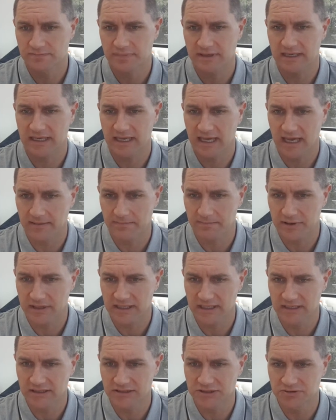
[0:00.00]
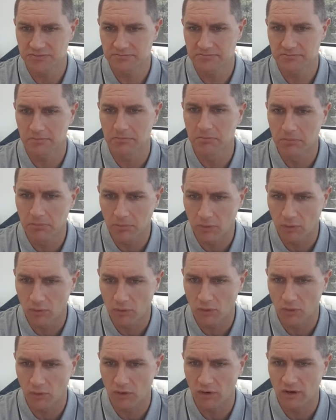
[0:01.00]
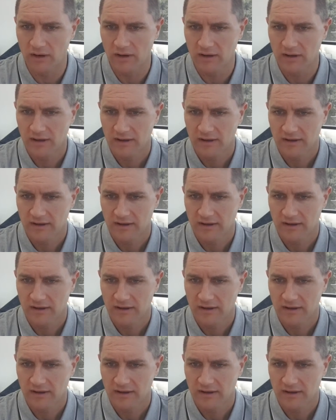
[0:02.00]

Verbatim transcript: PRP more